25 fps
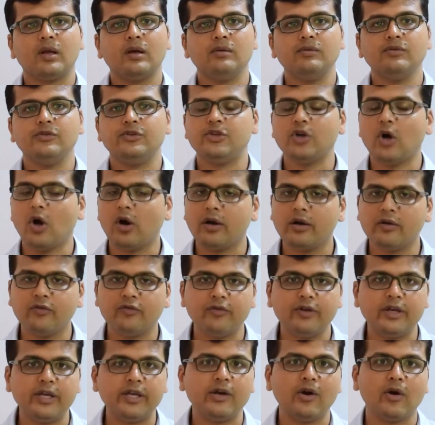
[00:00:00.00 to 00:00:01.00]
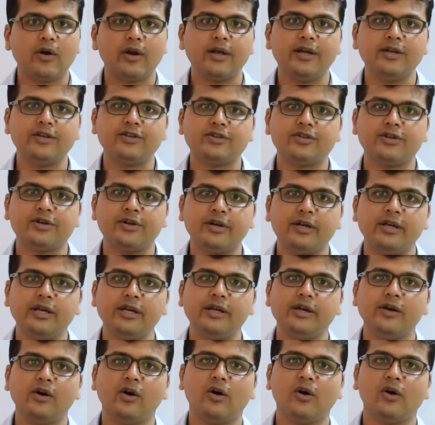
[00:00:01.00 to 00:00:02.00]
geography or
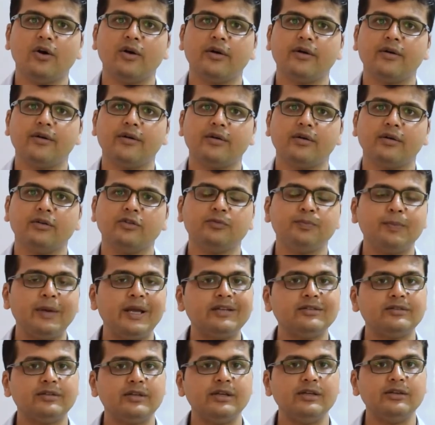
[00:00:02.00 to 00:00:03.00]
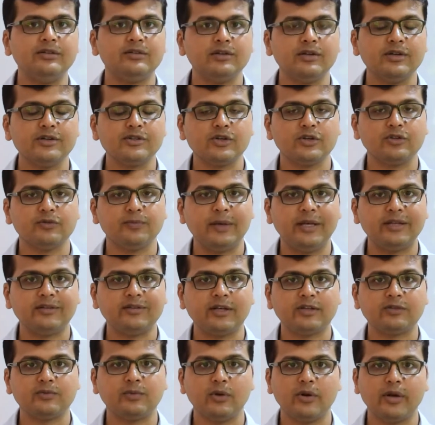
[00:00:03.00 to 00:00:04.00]
history or space research or space
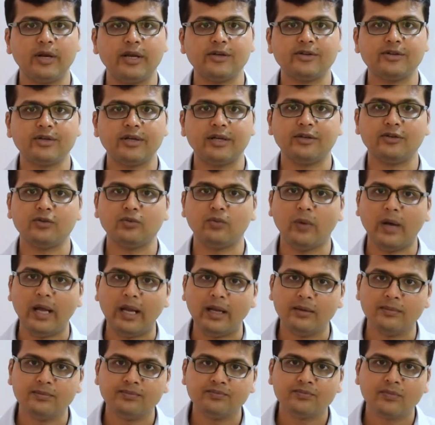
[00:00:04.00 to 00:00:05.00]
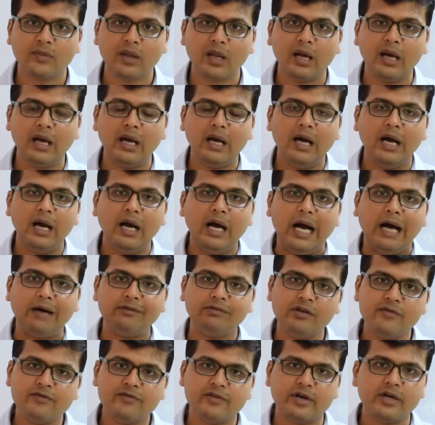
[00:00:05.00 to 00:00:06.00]
exploration as well.
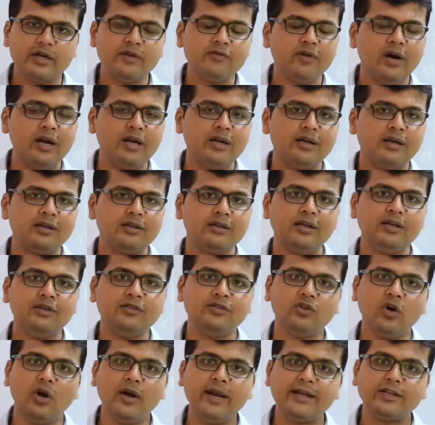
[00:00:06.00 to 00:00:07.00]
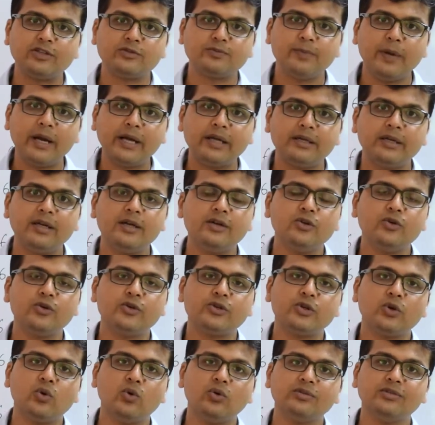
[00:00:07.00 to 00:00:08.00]
However, one is not expected to
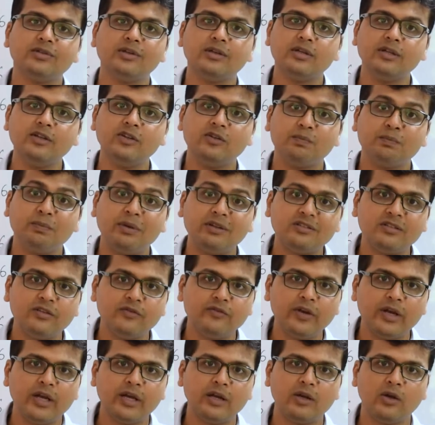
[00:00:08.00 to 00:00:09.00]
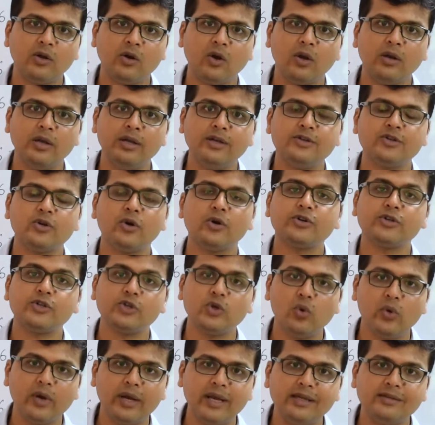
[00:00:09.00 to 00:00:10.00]
show certain specific knowledge or
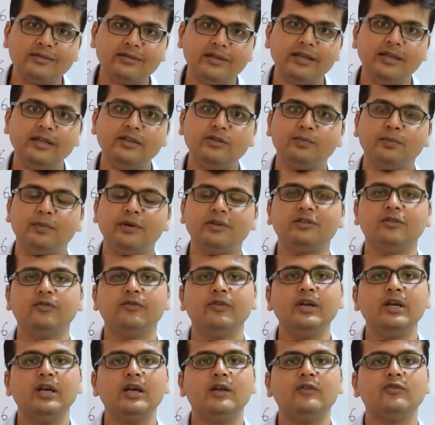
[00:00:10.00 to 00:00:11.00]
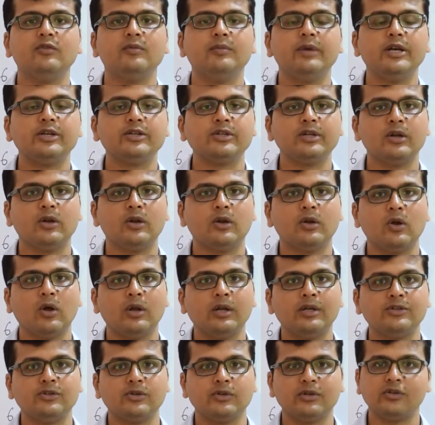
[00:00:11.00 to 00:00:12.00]
showcase any specific information or
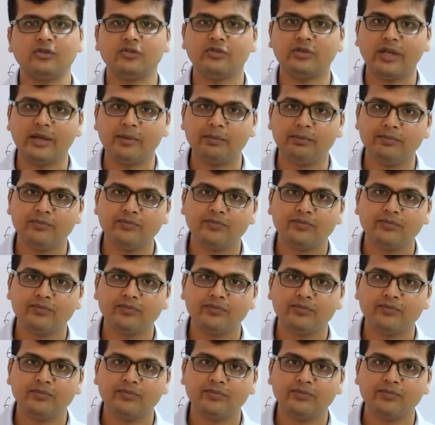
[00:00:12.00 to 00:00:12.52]
knowledge on the same,